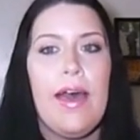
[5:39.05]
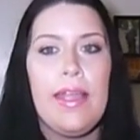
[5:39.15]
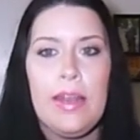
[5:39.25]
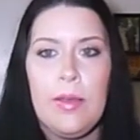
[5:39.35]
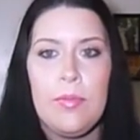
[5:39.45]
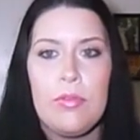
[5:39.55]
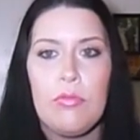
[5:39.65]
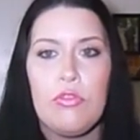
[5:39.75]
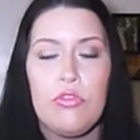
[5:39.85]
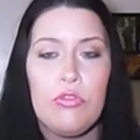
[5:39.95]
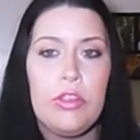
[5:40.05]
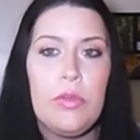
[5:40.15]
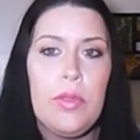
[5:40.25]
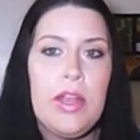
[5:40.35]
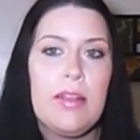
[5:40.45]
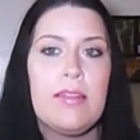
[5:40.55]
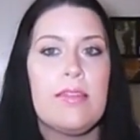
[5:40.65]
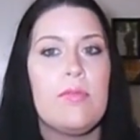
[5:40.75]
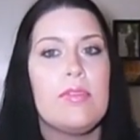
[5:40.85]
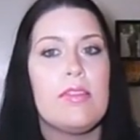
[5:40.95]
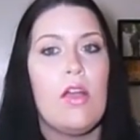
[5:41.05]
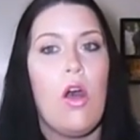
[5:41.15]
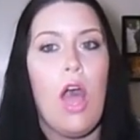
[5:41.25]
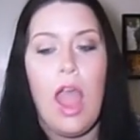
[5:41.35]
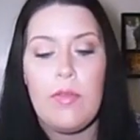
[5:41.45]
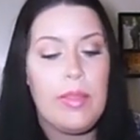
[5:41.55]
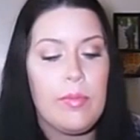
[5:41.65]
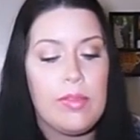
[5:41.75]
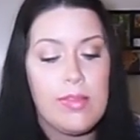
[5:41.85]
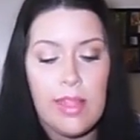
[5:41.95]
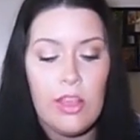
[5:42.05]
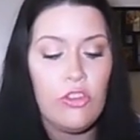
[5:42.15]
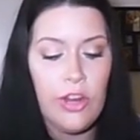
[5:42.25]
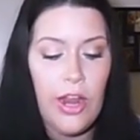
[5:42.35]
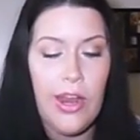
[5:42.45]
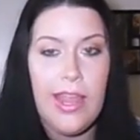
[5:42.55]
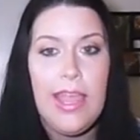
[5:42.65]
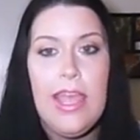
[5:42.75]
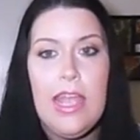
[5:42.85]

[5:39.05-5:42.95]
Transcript: items, which was really weird because it was, everything was stationary.